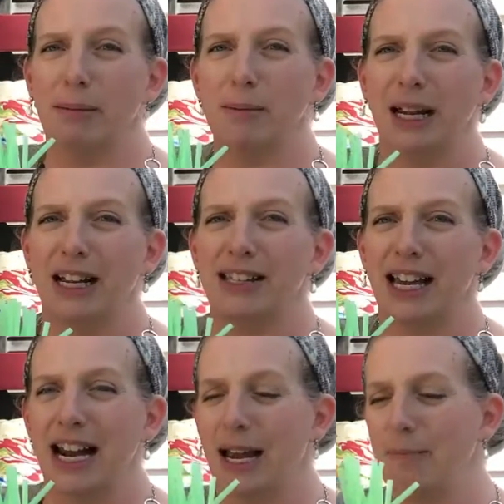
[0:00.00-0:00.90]
rubber bands
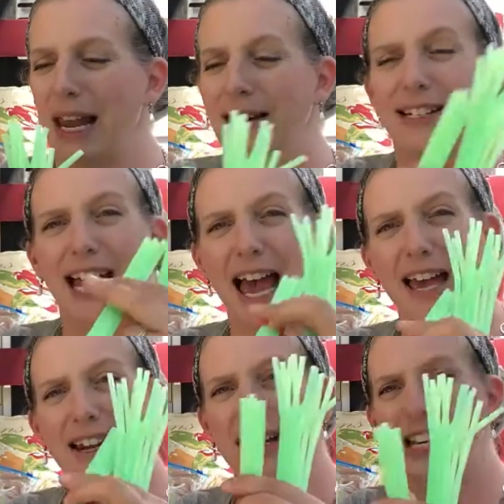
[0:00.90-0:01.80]
and I made
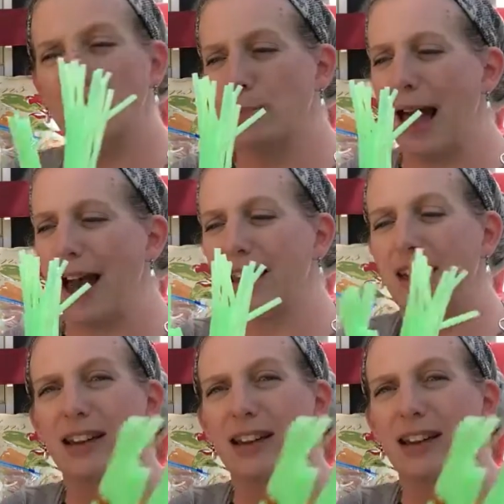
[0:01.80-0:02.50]
10 in each pack.